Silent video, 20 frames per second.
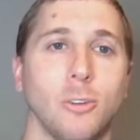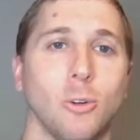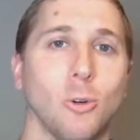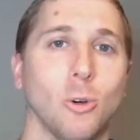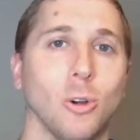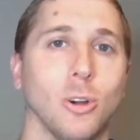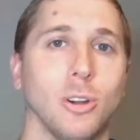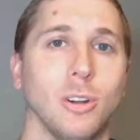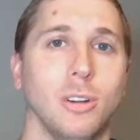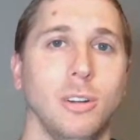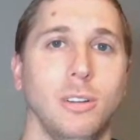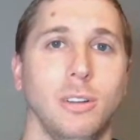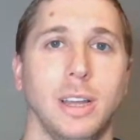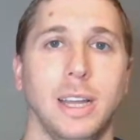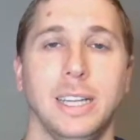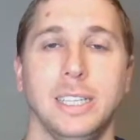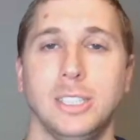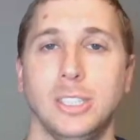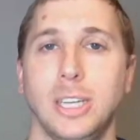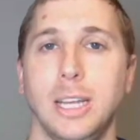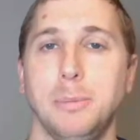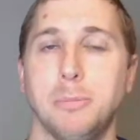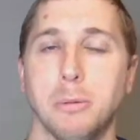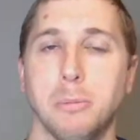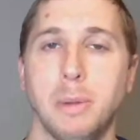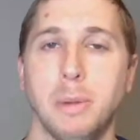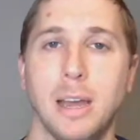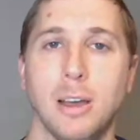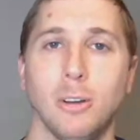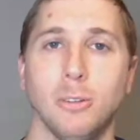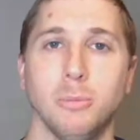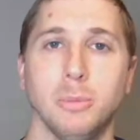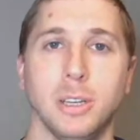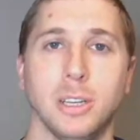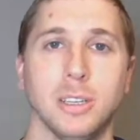for a cheap amount,